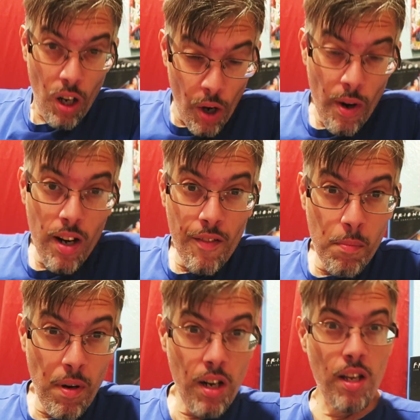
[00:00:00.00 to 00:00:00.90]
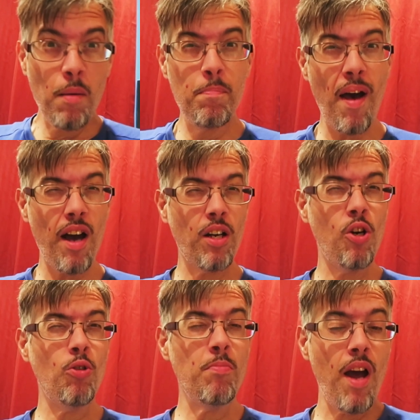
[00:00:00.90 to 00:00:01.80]
Alright everybody, I'm back
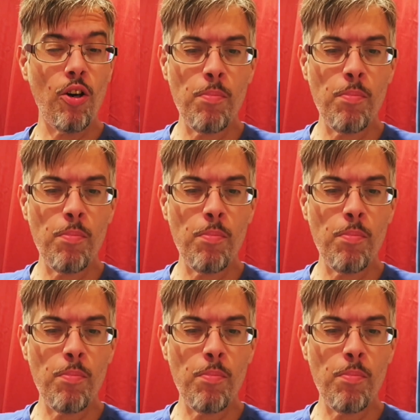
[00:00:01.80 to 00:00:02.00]
home now,